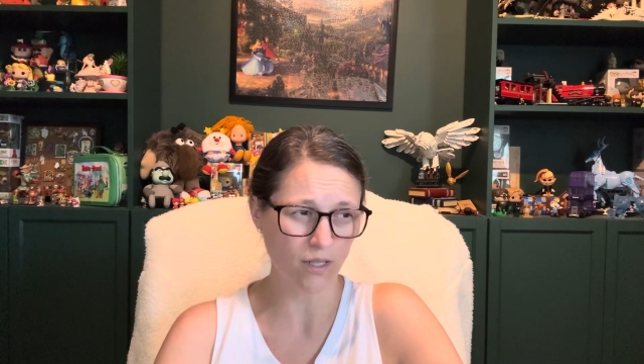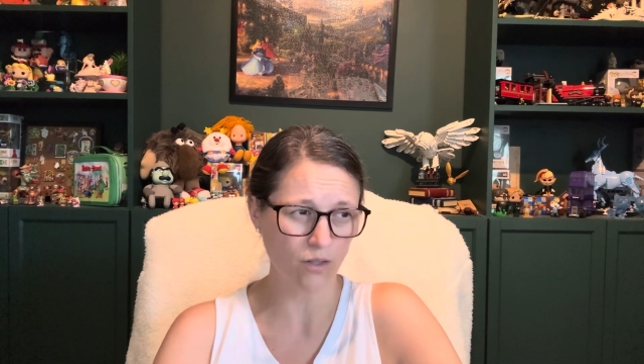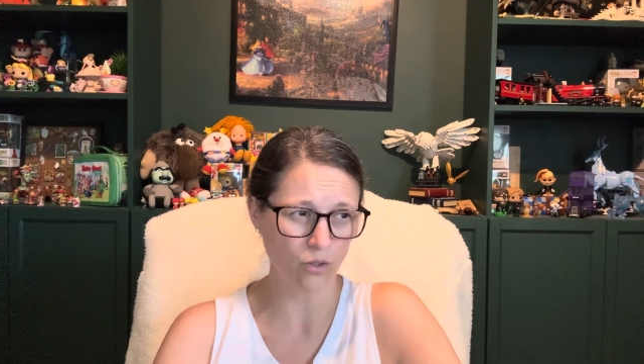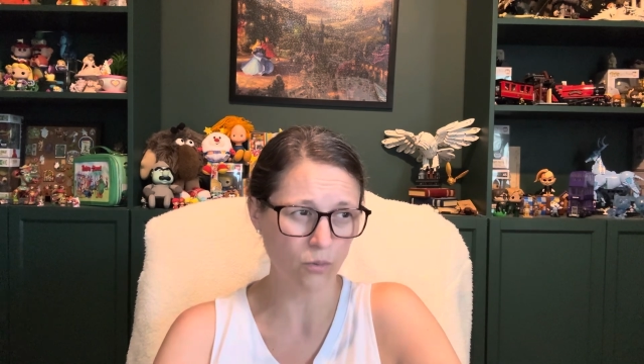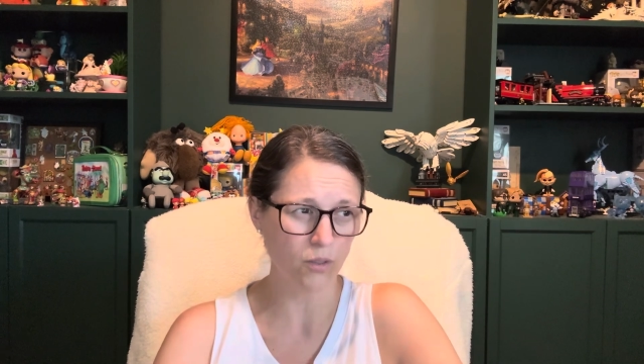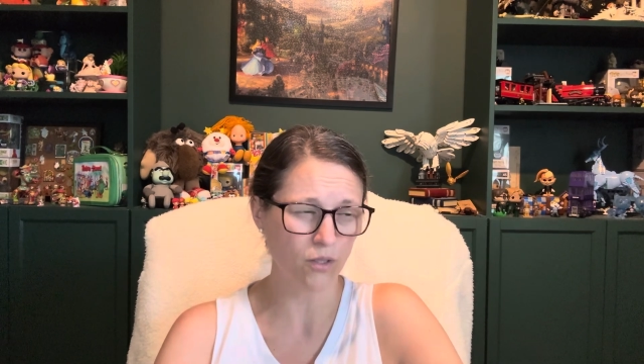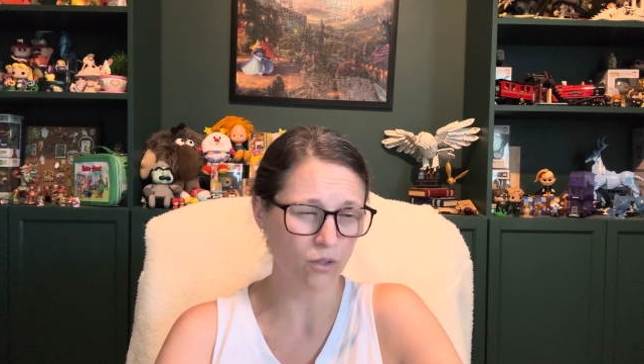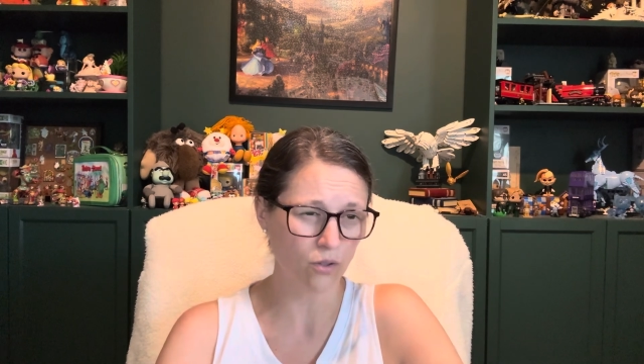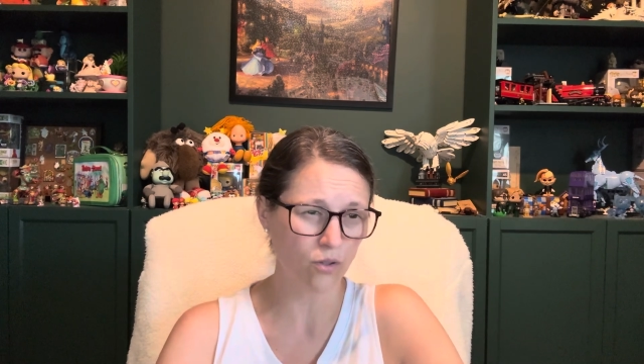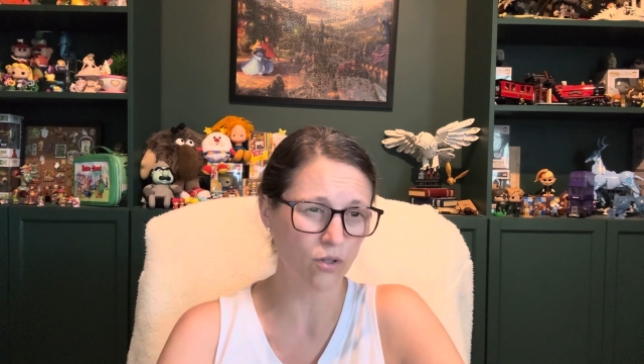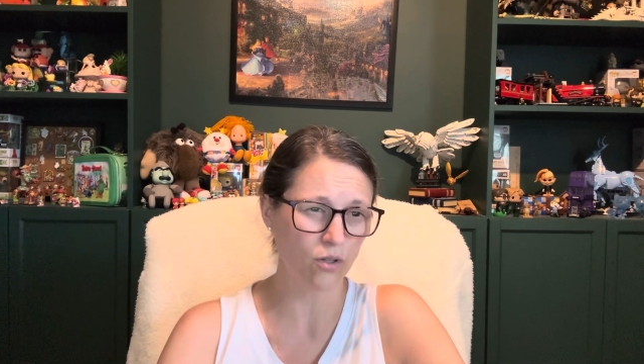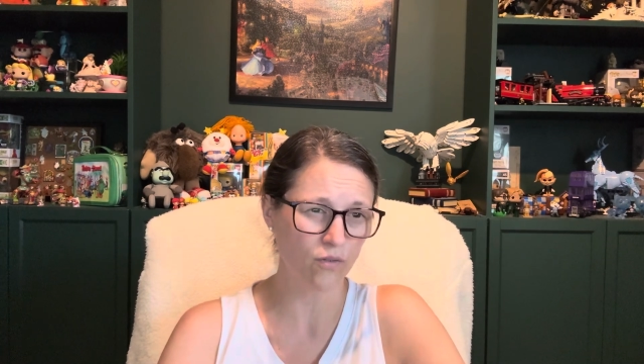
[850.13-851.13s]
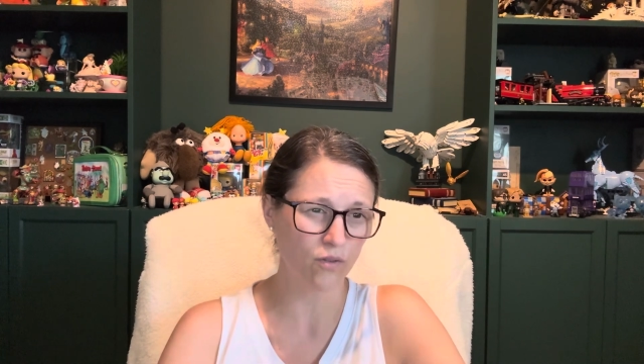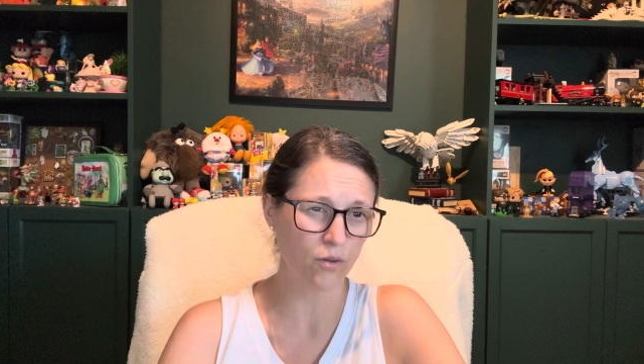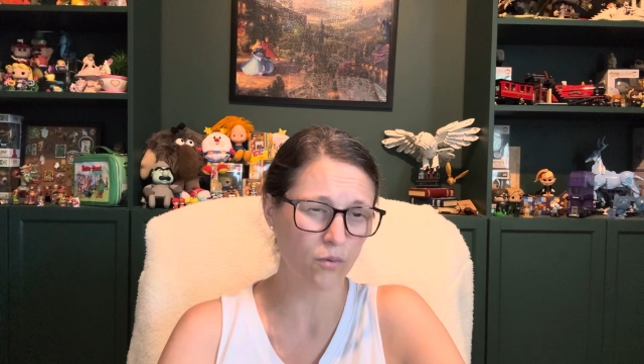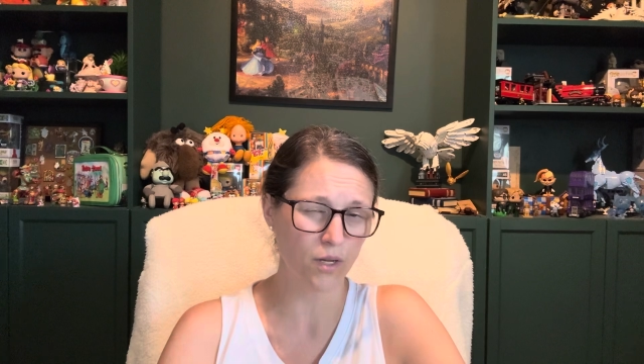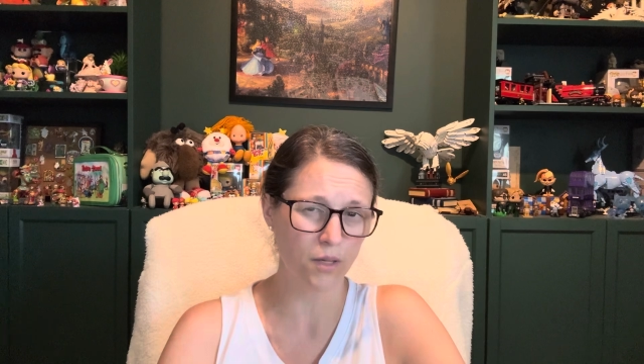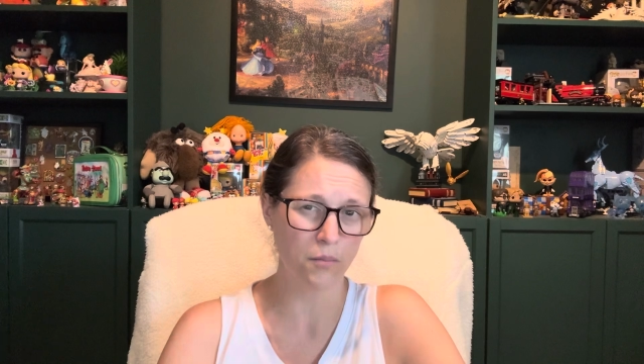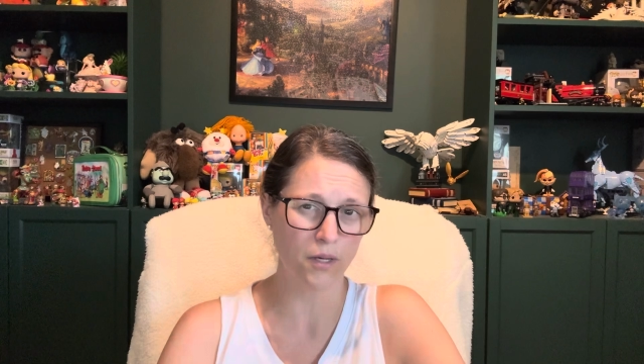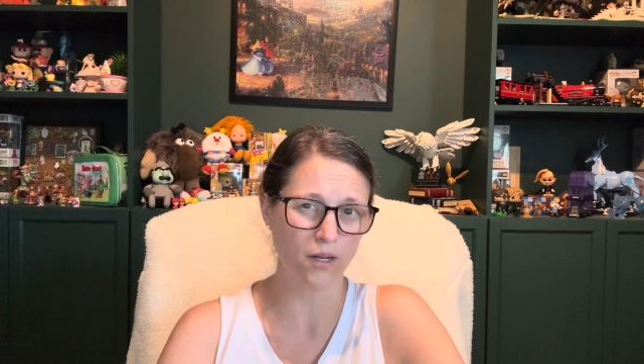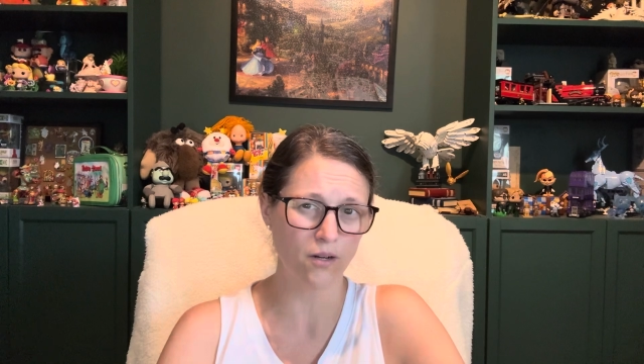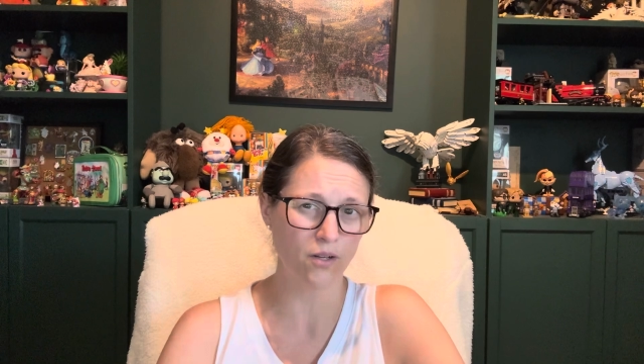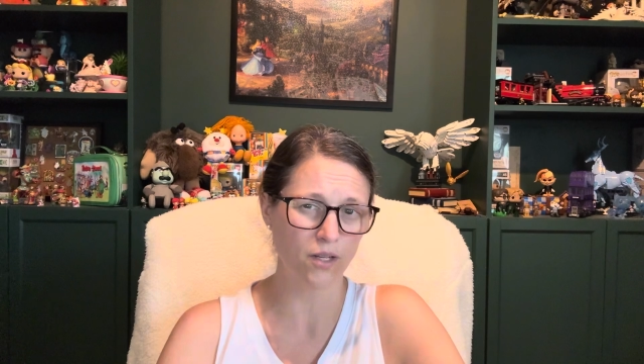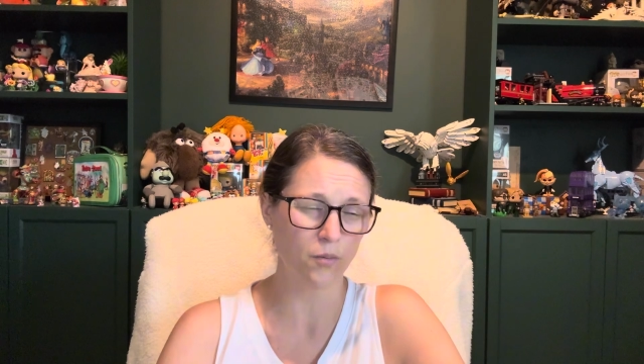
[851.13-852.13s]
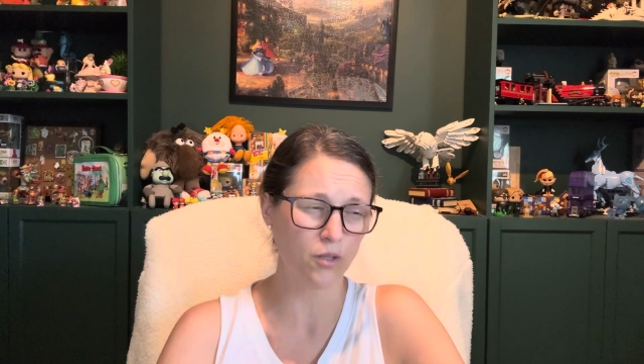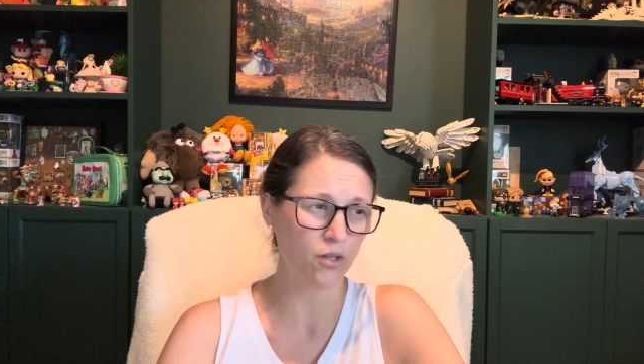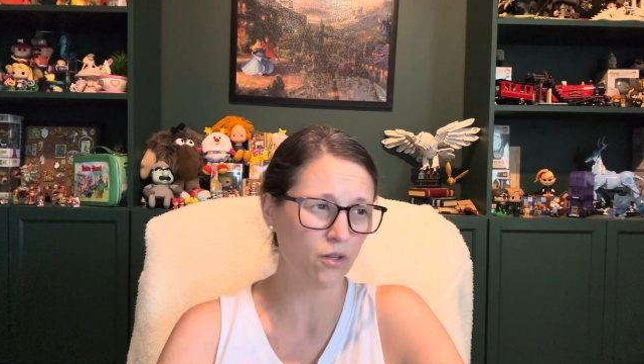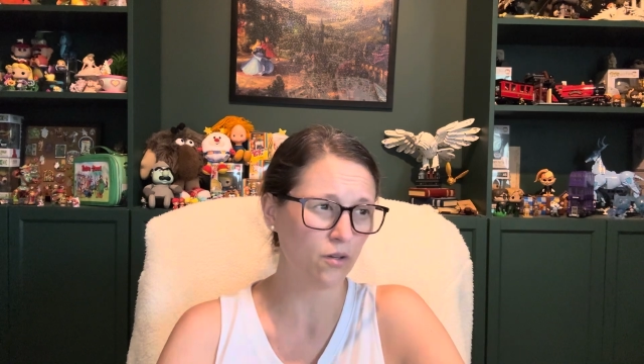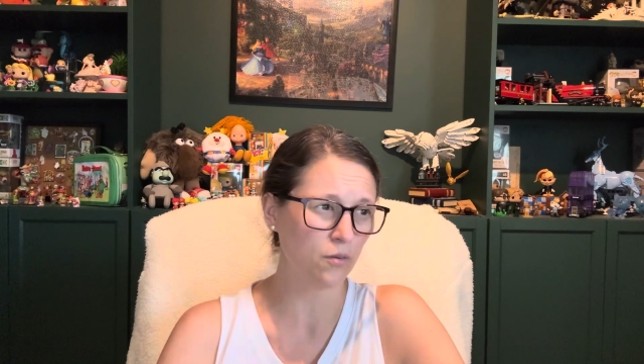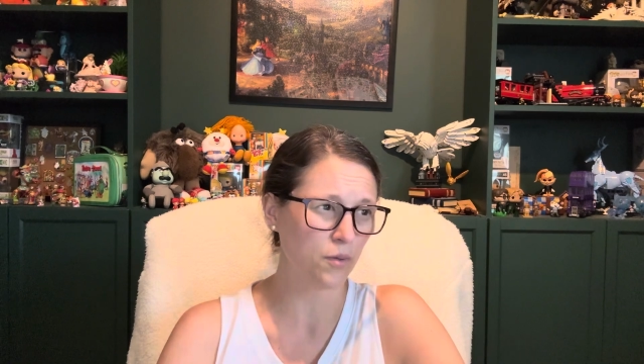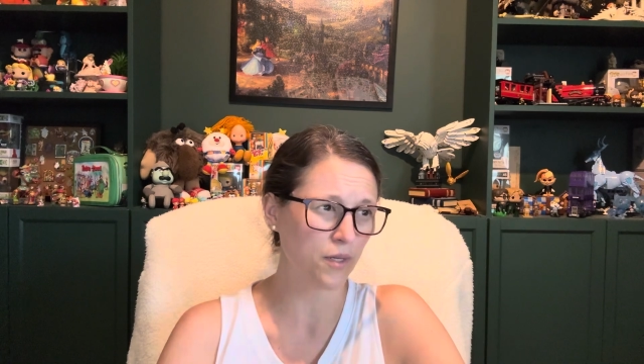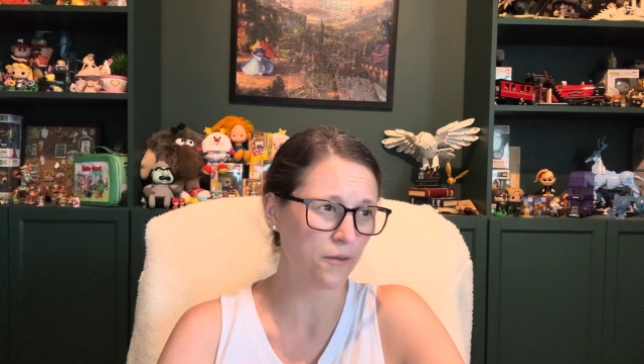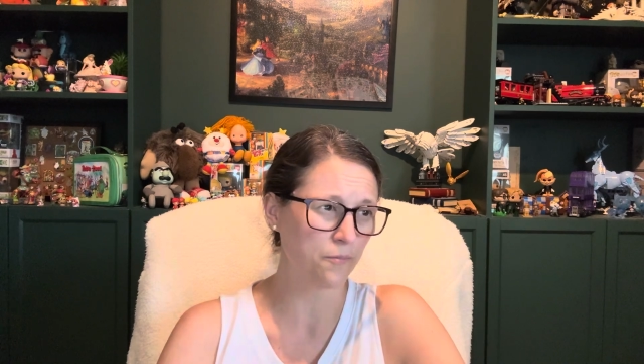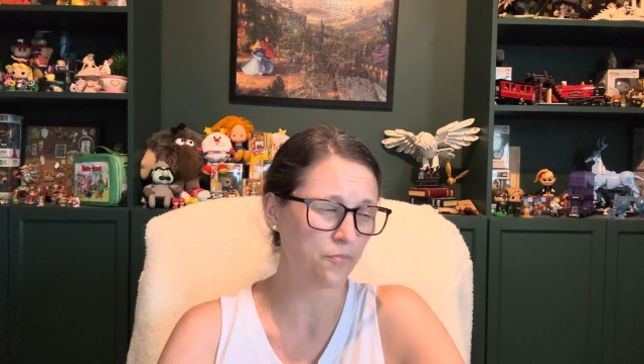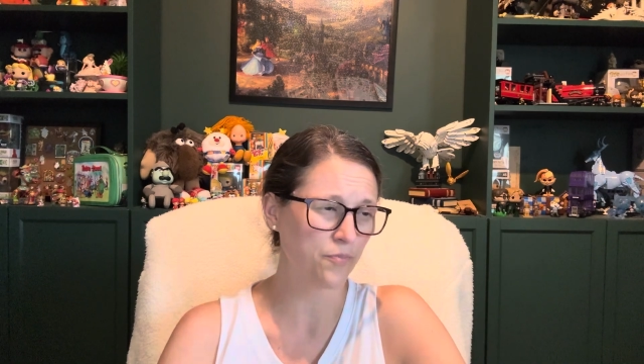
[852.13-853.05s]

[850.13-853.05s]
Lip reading: a little bit longer for the right buyer to come along. But